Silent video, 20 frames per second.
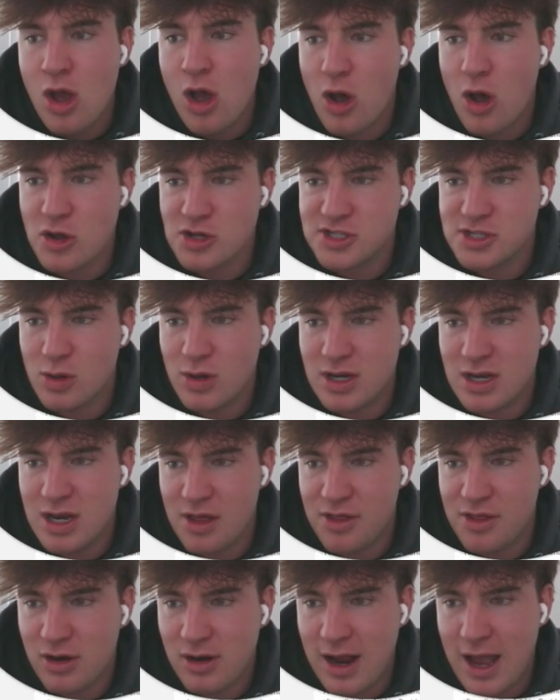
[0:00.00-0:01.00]
Also,
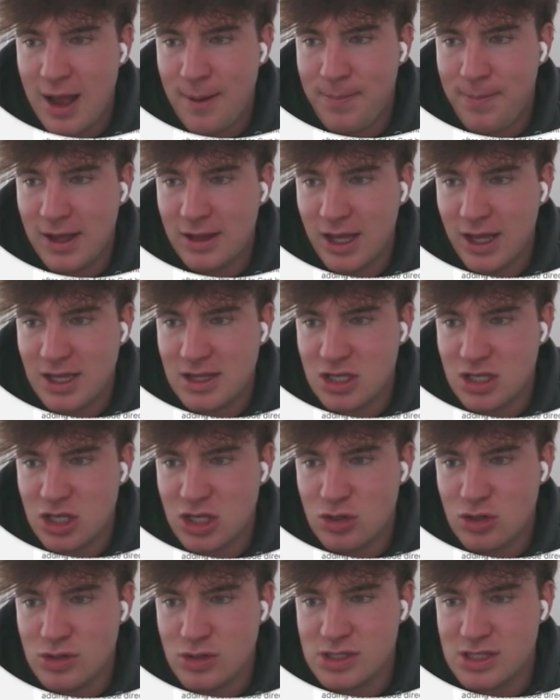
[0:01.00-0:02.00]
another app I like to
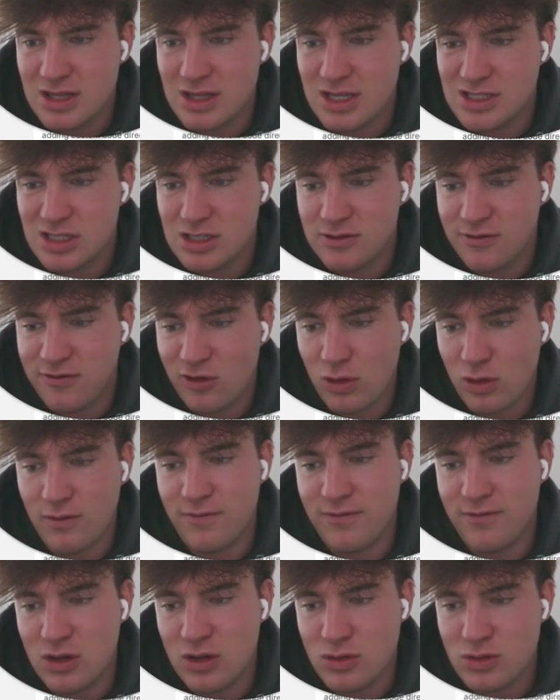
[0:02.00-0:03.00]
use, and this is for
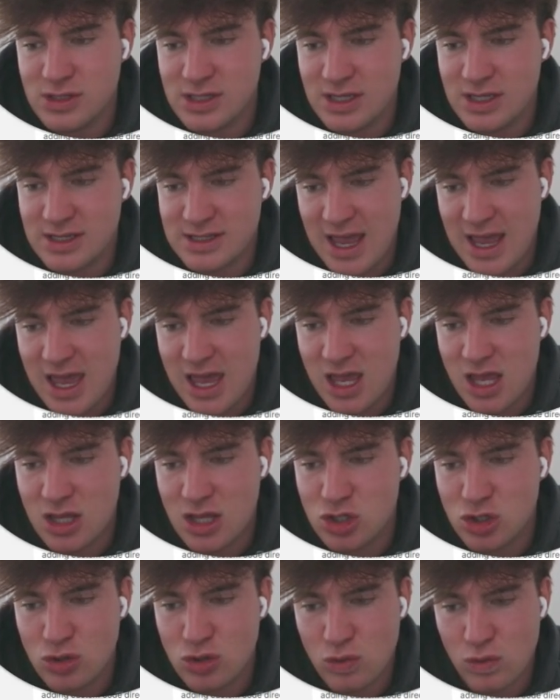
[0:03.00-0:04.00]
reviews, is
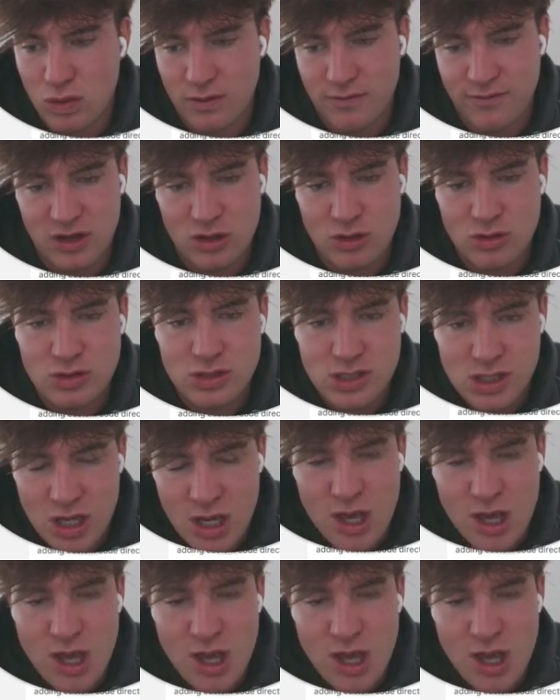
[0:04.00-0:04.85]
A2 Reviews.